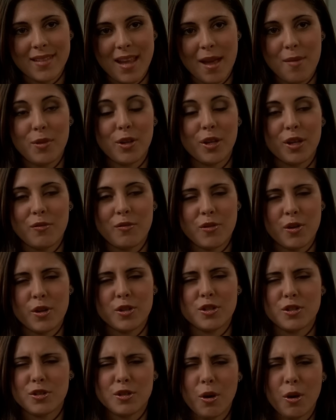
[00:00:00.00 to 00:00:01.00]
deaths,
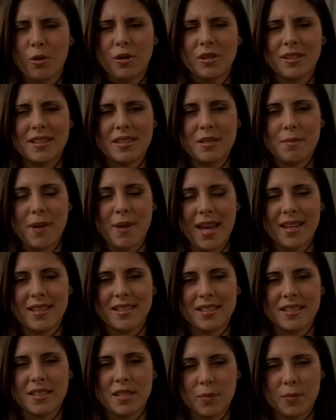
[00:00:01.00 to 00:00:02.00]
but you were going to
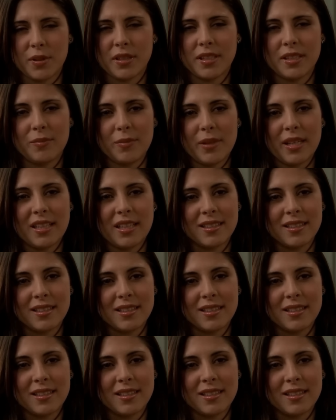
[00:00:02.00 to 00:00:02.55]
know that he was